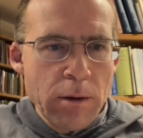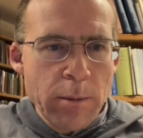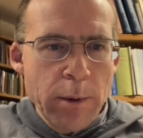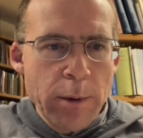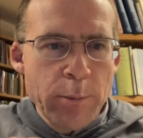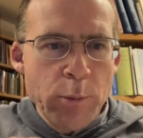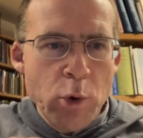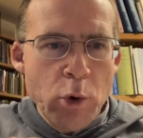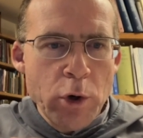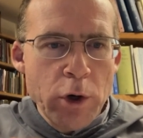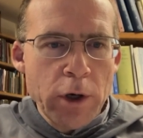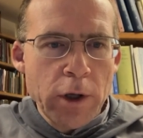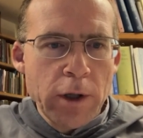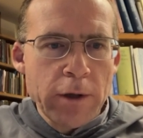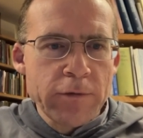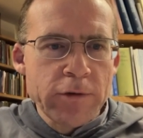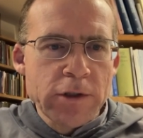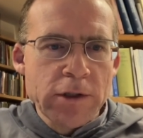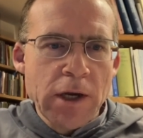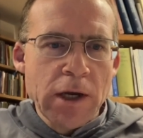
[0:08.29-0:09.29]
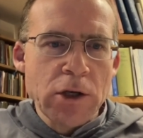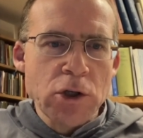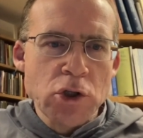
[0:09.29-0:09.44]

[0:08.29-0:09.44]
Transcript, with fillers: memorial of St.